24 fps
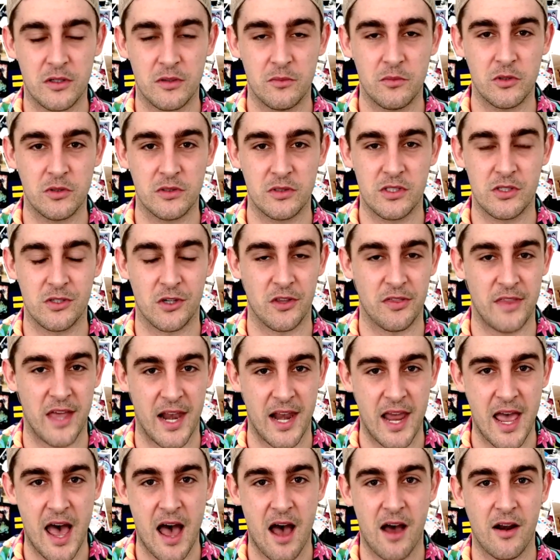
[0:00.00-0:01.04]
we'll sort
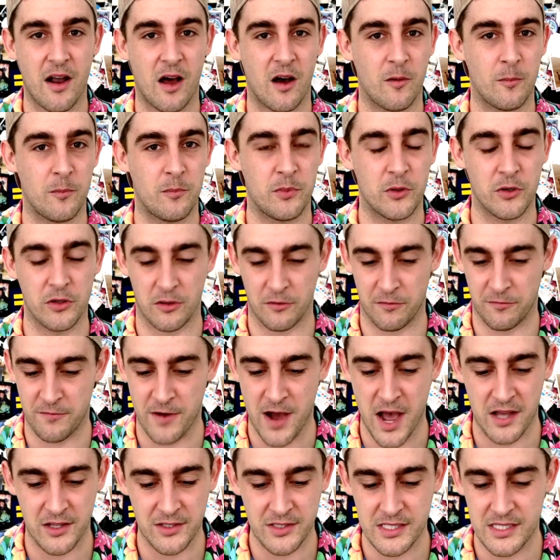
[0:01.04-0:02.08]
that out. I'll put the
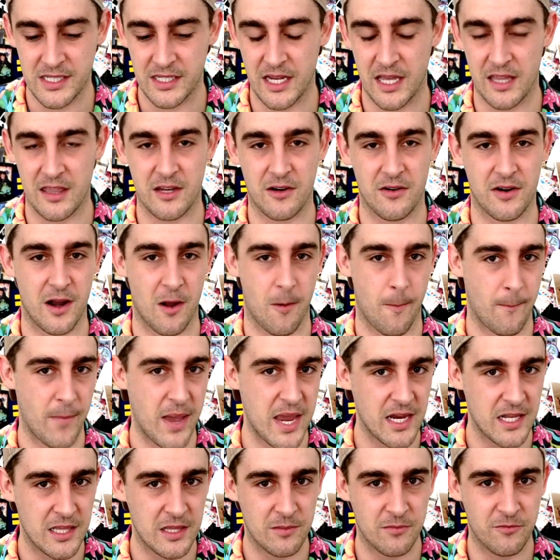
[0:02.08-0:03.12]
files together and I'll
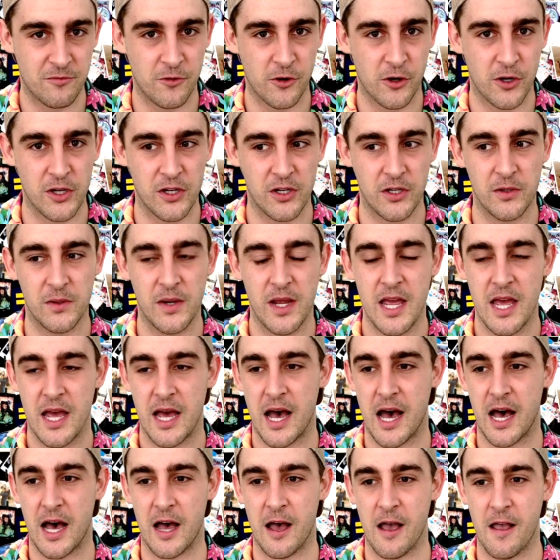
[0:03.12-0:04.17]
make them for you.
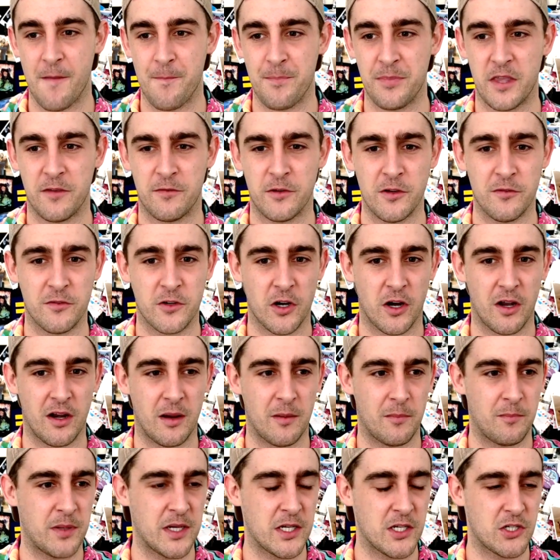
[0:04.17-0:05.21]
If you've got
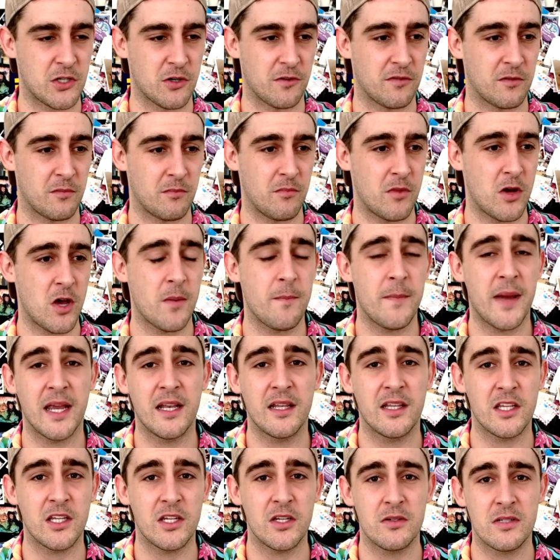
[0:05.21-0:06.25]
a picture of a
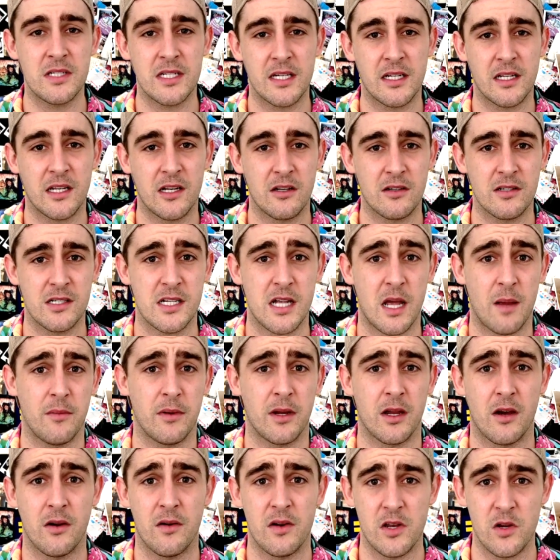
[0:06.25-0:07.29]
mermaid that you did a long time
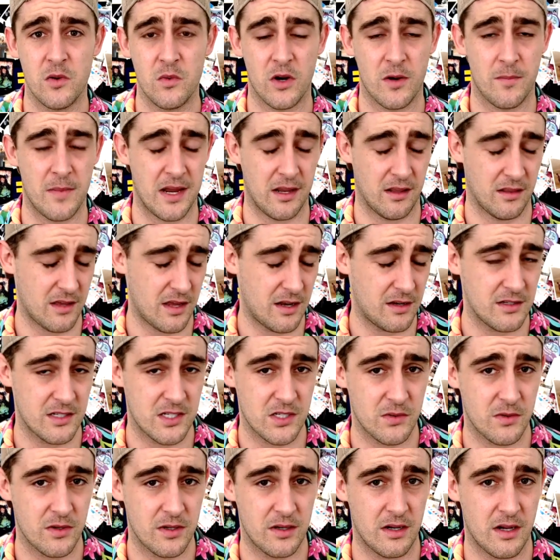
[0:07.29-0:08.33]
ago and you want to make that
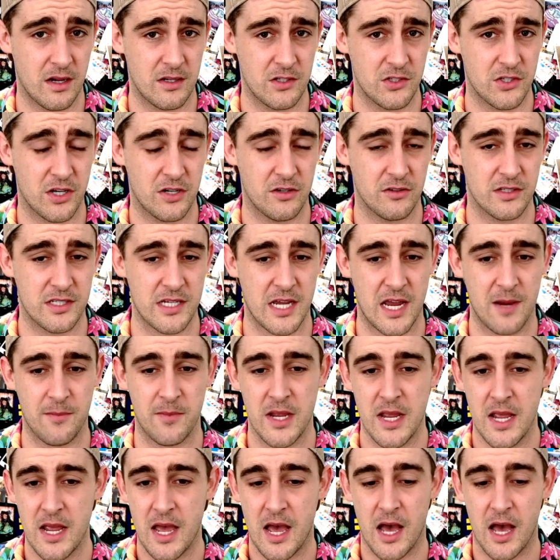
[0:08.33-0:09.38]
into a journal tape,
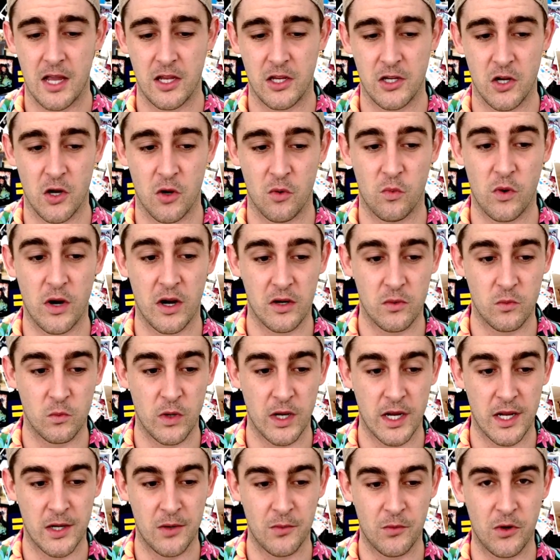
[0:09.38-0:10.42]
you know, we're
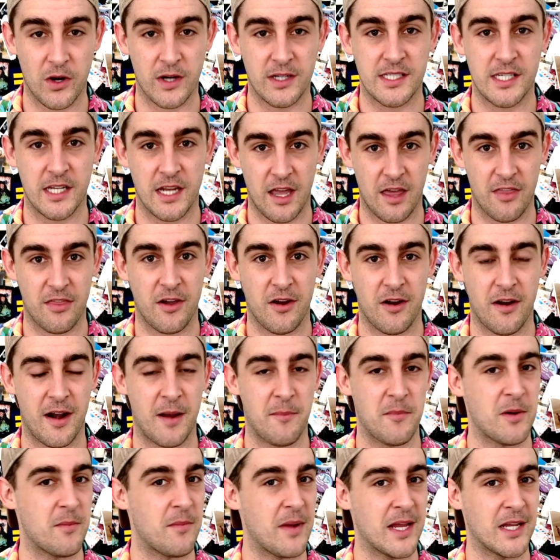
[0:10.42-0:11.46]
going to work together, and
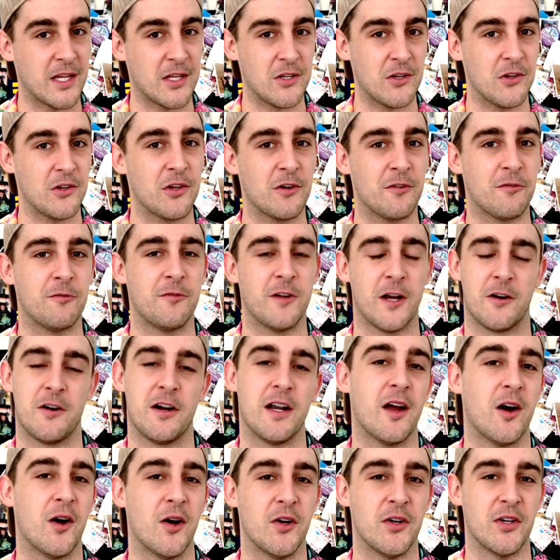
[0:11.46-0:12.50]
I'm going to make you your
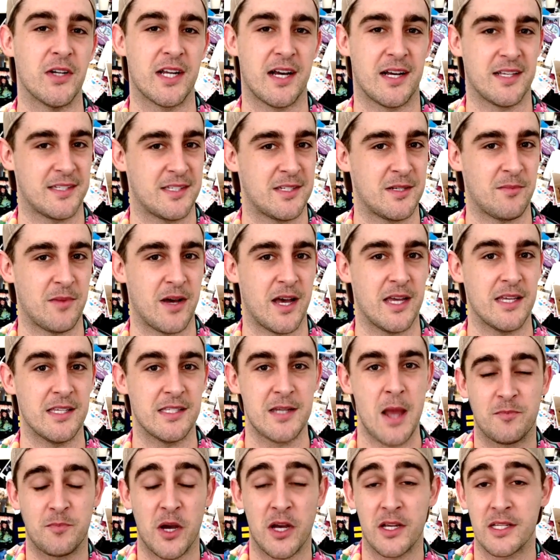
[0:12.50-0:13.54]
very own
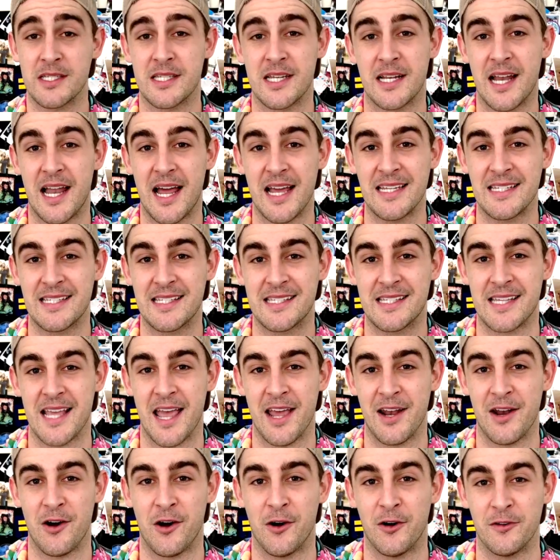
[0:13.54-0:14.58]
customized, personalized
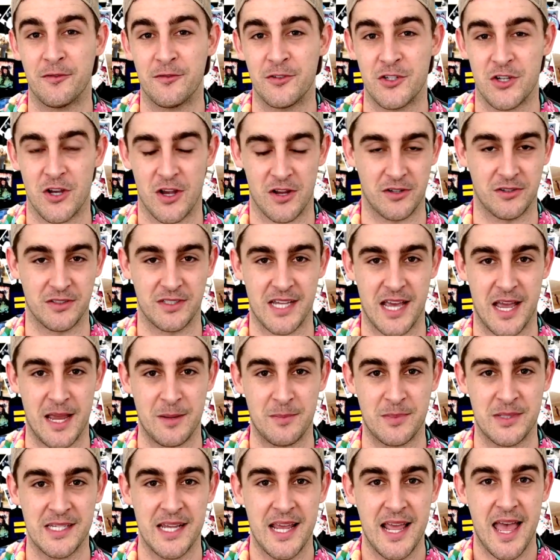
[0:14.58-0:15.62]
set of journal
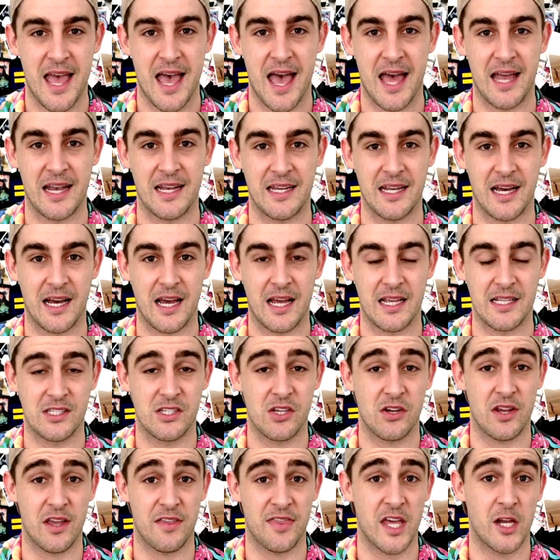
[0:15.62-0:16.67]
tapes. And
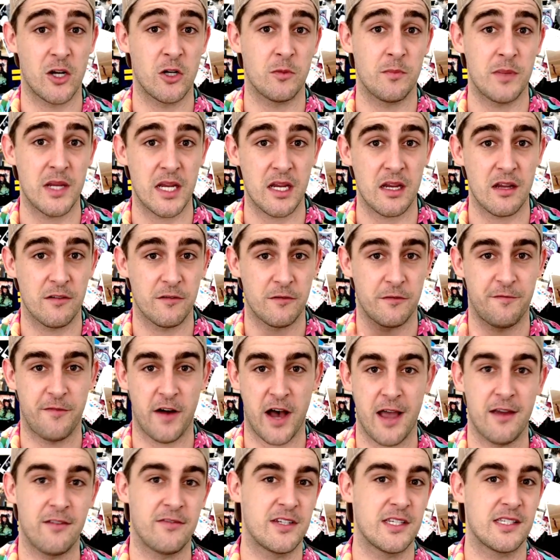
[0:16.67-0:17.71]
so yeah, that'll be
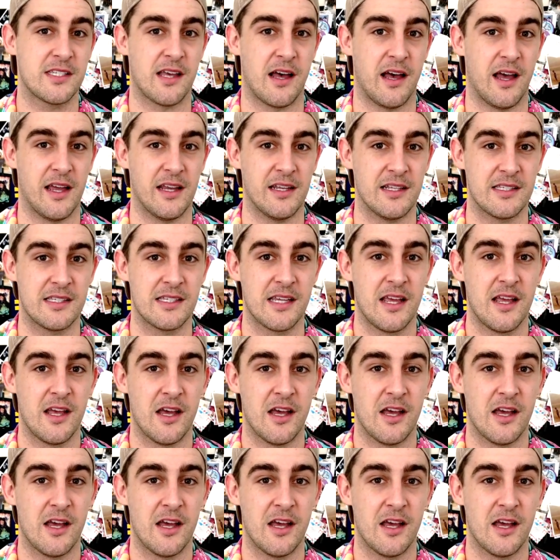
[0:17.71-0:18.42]
5 designs